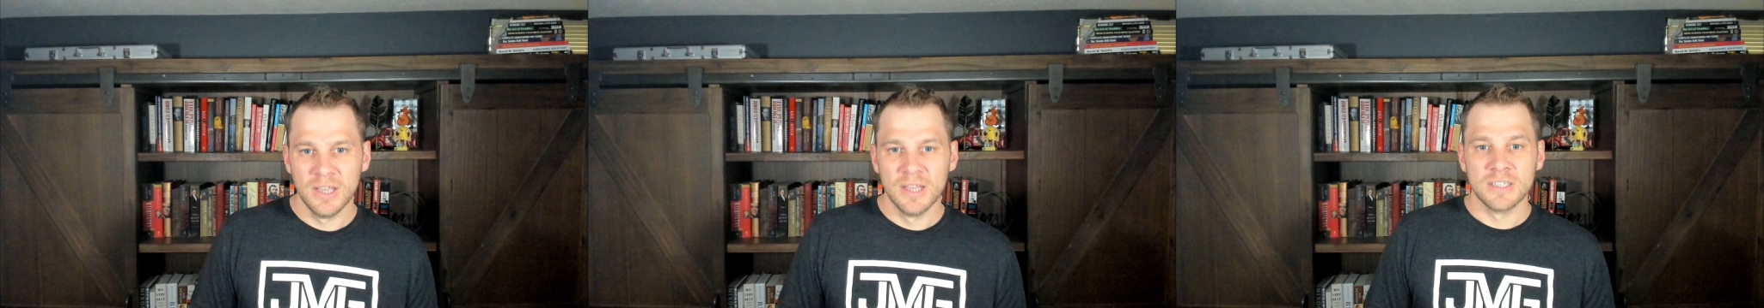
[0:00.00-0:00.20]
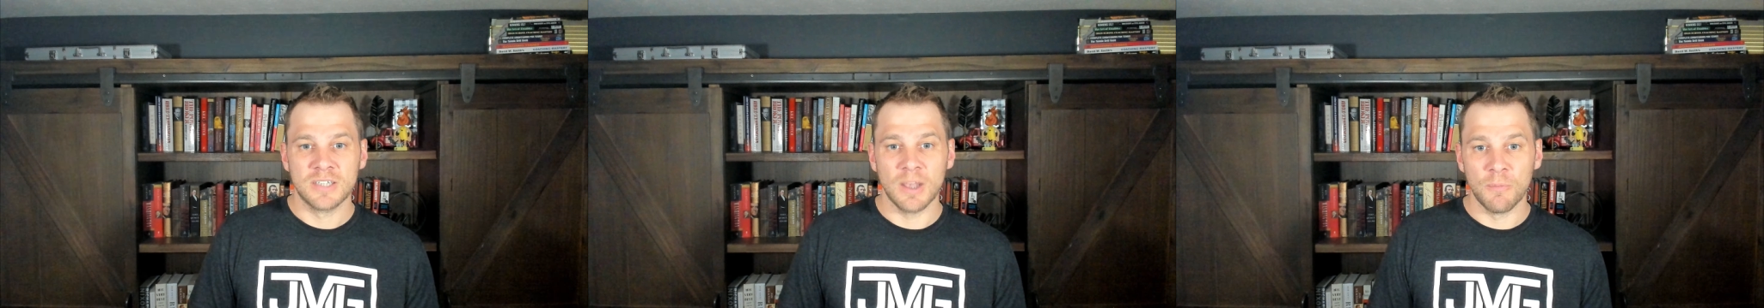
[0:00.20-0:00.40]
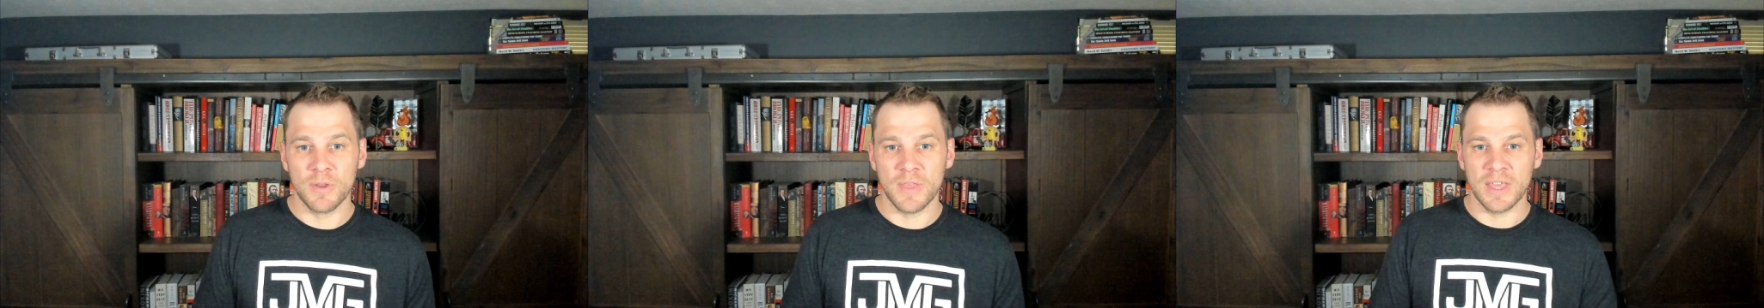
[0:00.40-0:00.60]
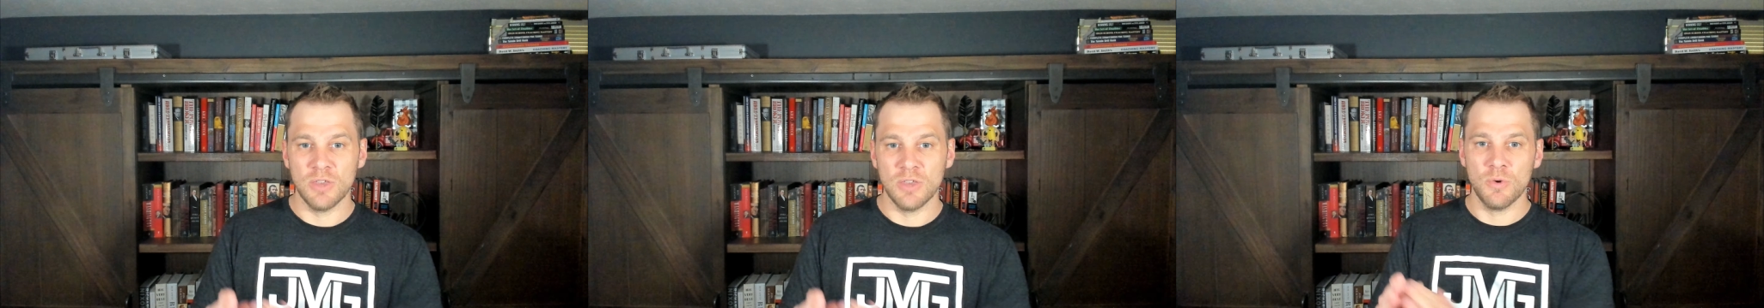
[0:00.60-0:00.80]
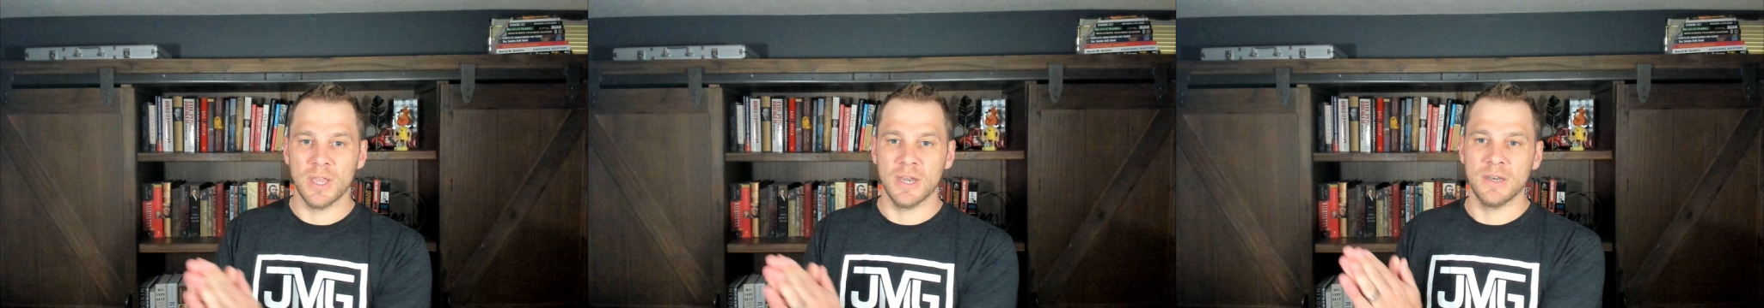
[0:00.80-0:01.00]
somewhere that
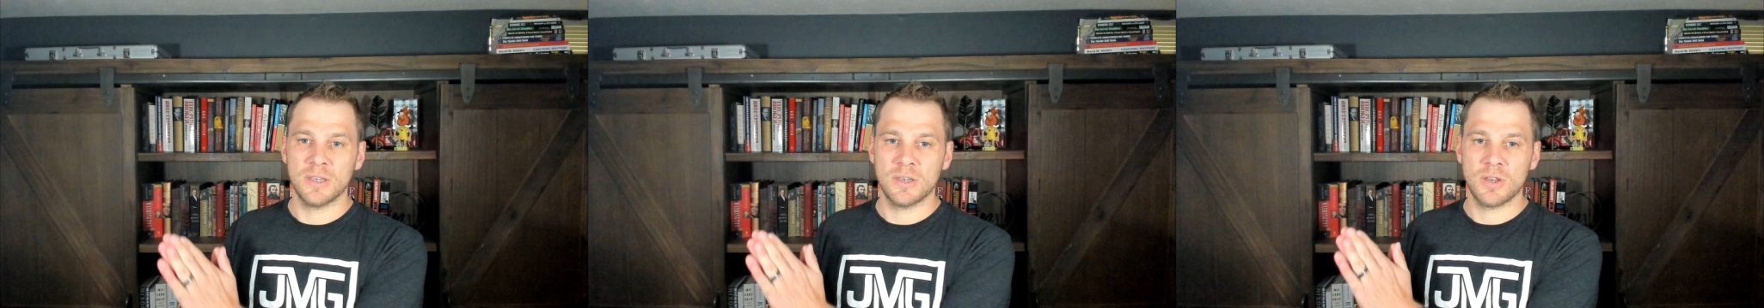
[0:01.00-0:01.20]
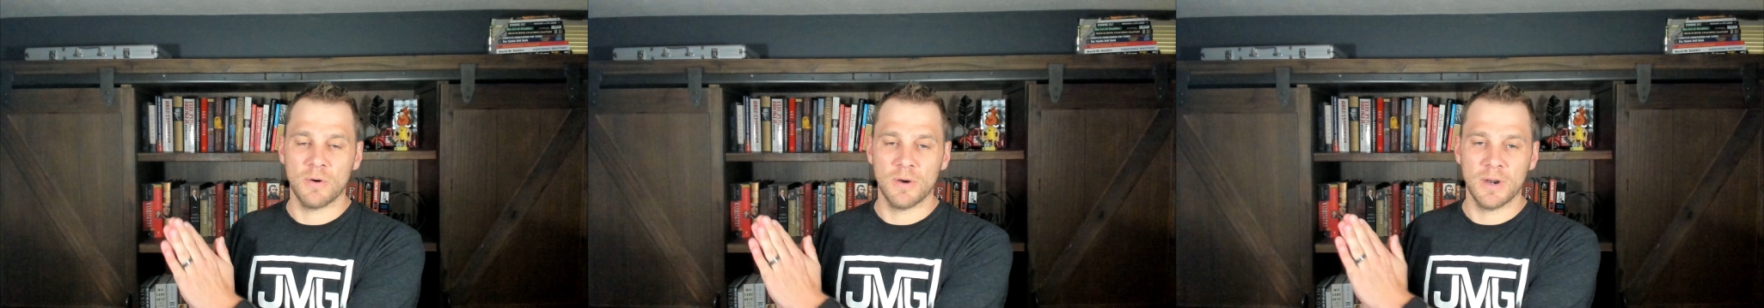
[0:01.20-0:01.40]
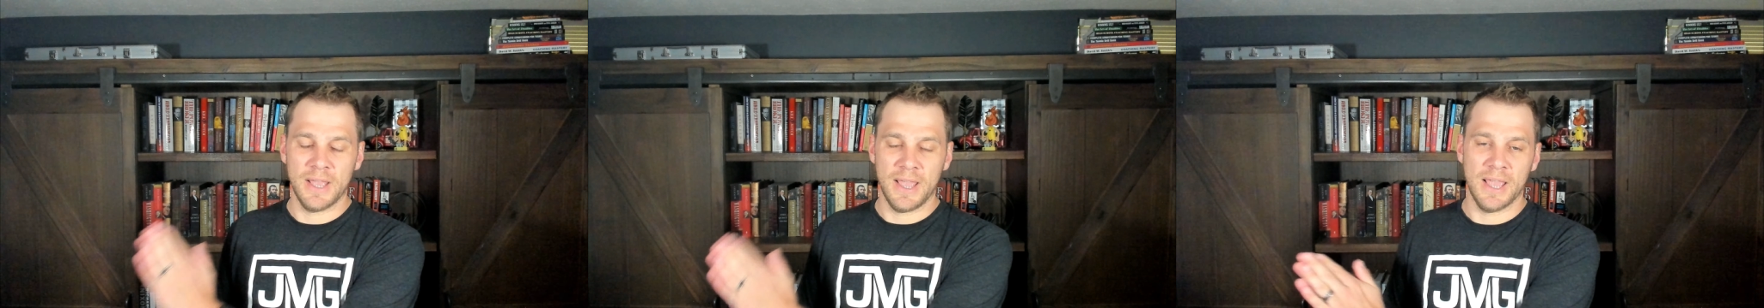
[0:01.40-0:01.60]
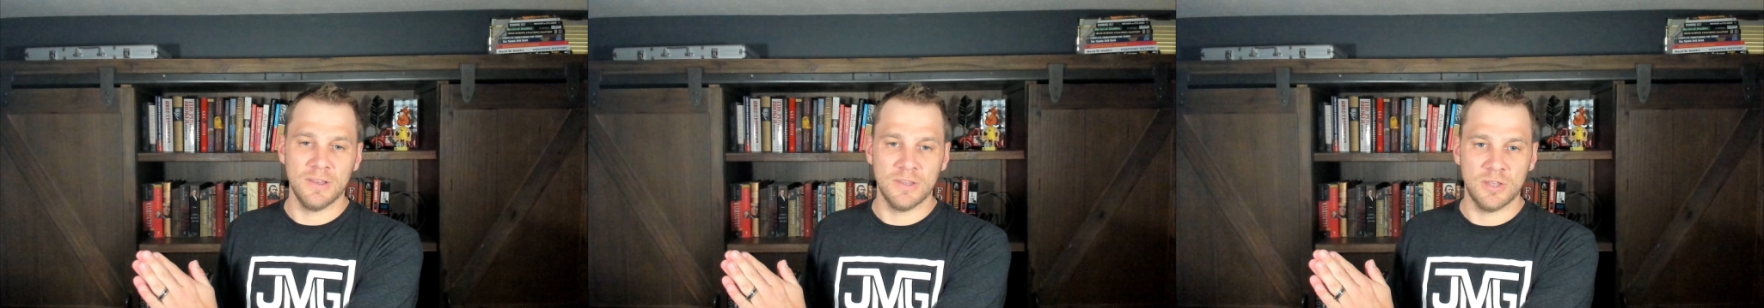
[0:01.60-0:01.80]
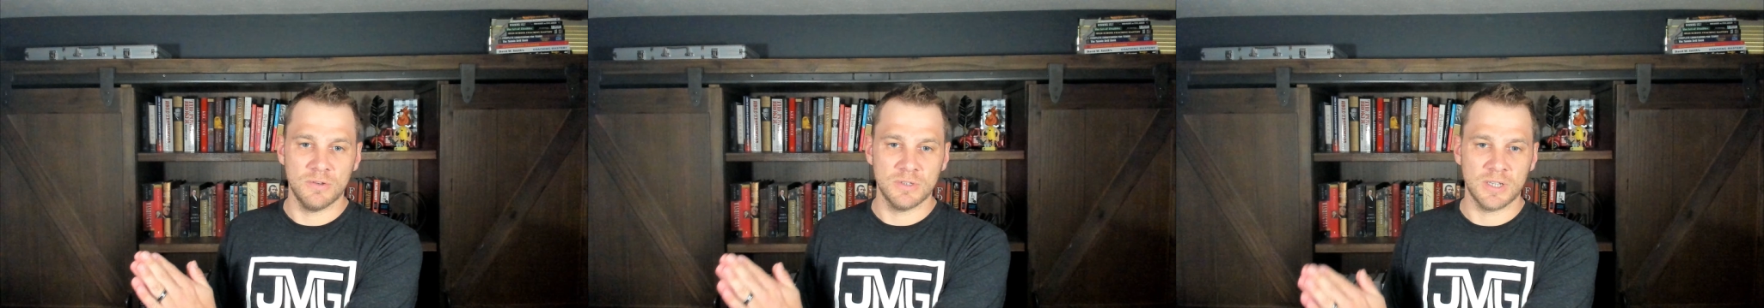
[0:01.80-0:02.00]
you can turn it
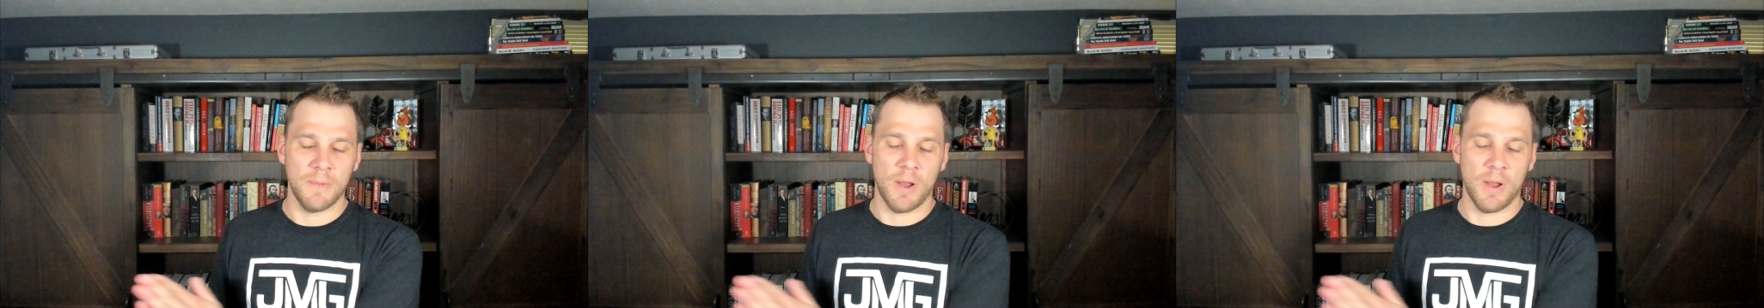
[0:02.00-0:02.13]
into